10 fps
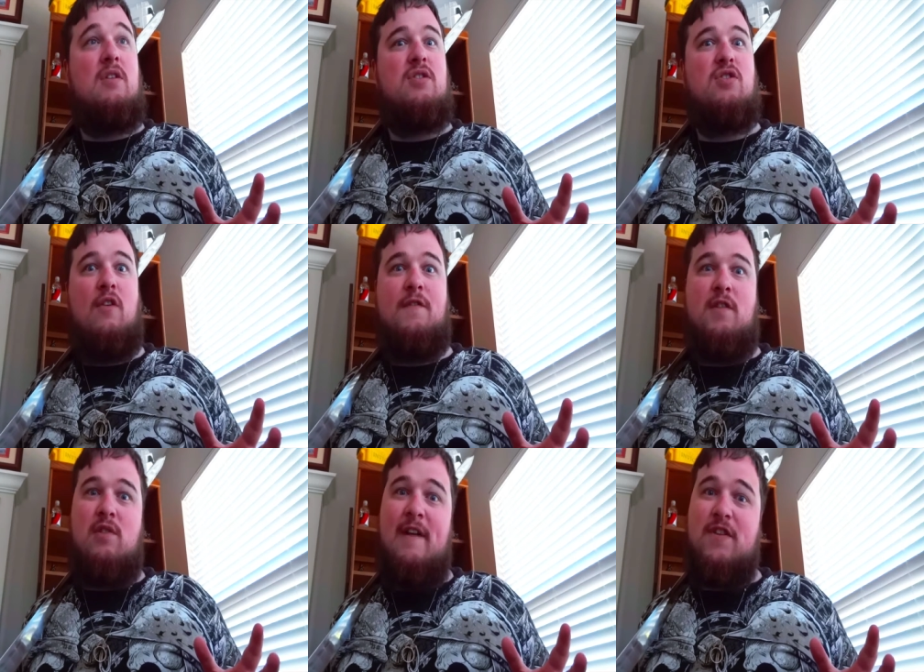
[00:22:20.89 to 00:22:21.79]
so if
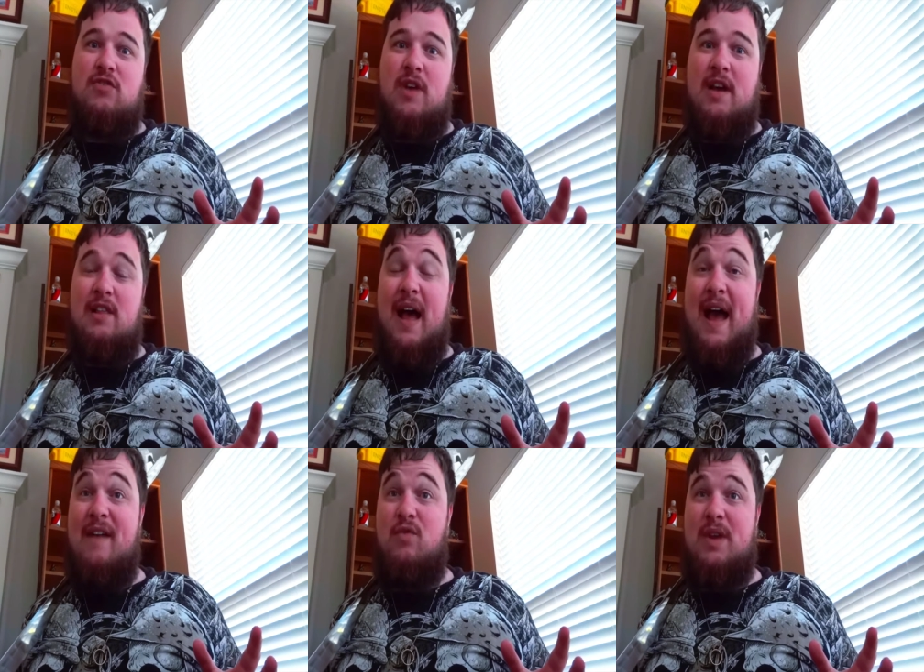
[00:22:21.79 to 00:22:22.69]
you left the Drake
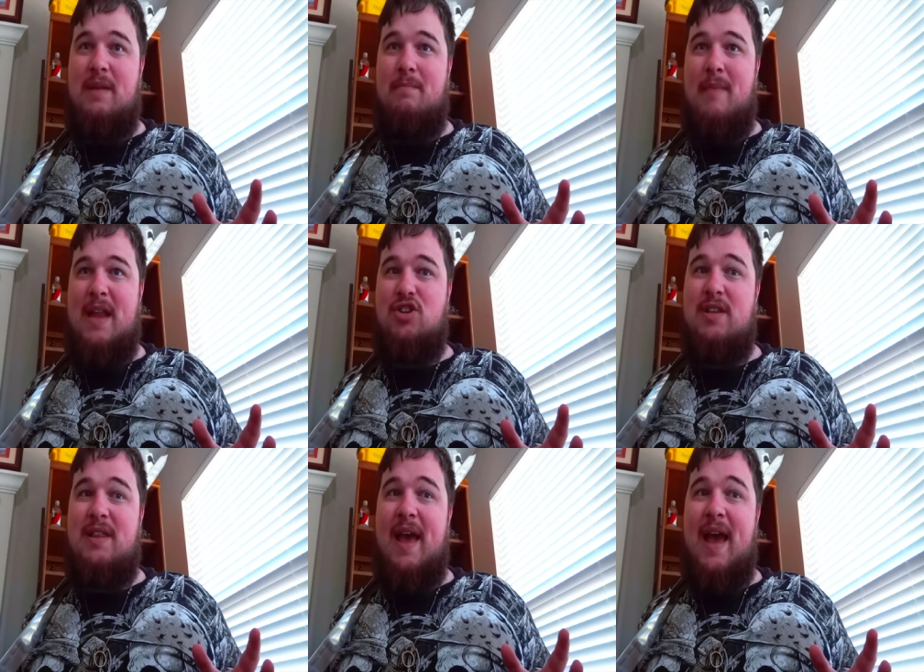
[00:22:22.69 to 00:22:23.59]
alive, would he
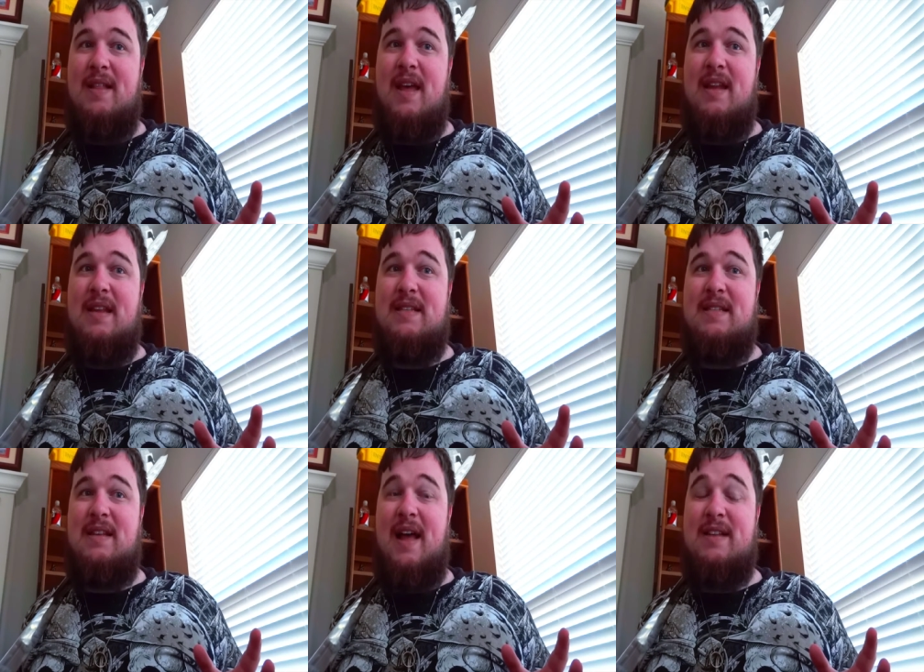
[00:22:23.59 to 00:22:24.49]
mention that, that he
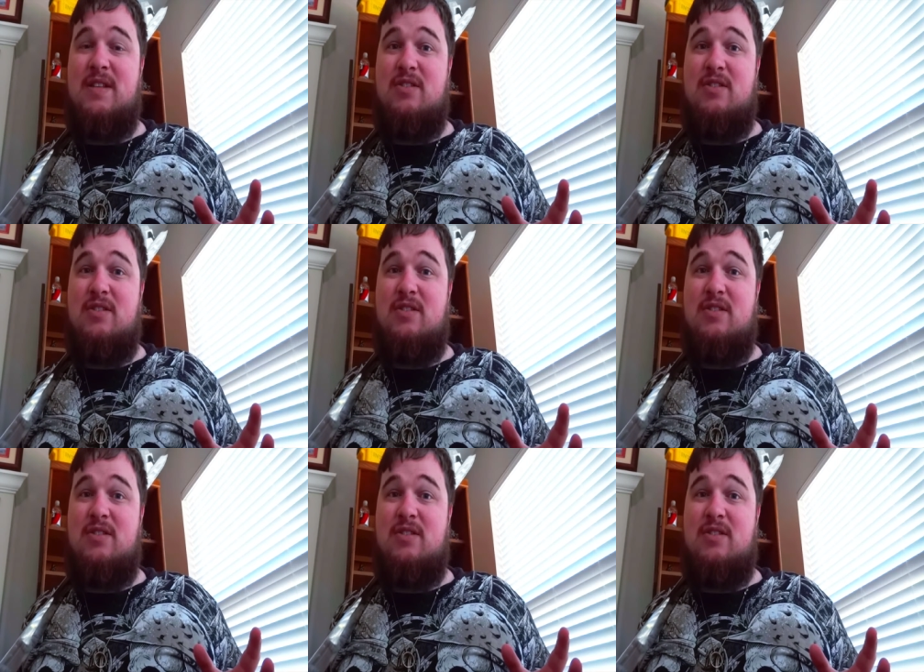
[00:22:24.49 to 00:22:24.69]
still has his